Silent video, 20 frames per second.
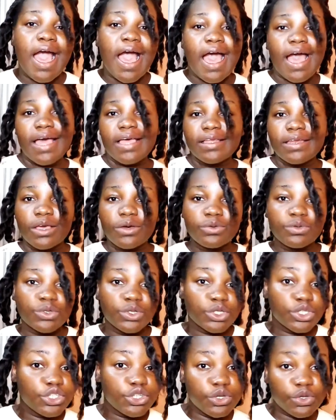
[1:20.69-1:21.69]
and I could
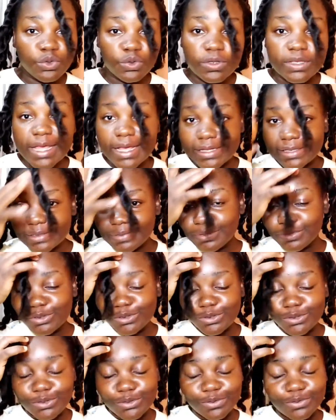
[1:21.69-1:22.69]
not show you that
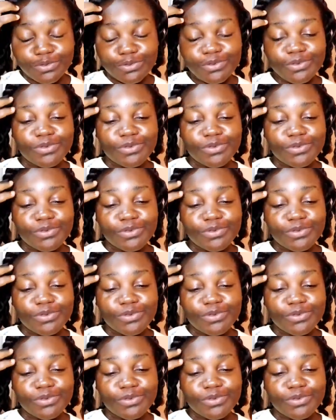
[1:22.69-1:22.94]
because of